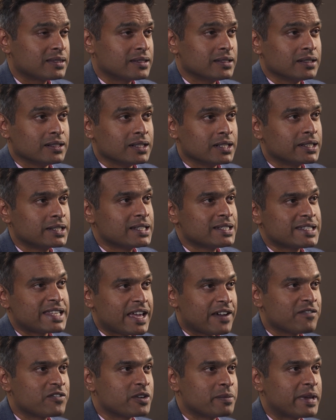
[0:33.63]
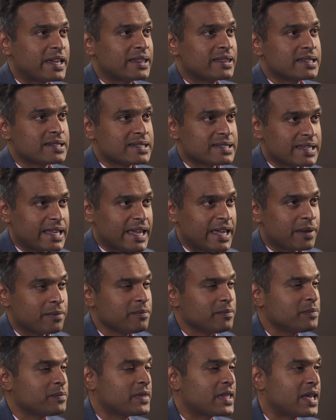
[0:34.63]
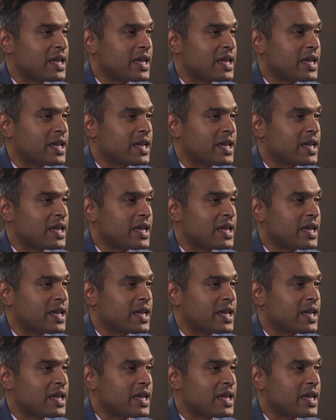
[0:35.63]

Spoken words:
the hurdles have remained the same,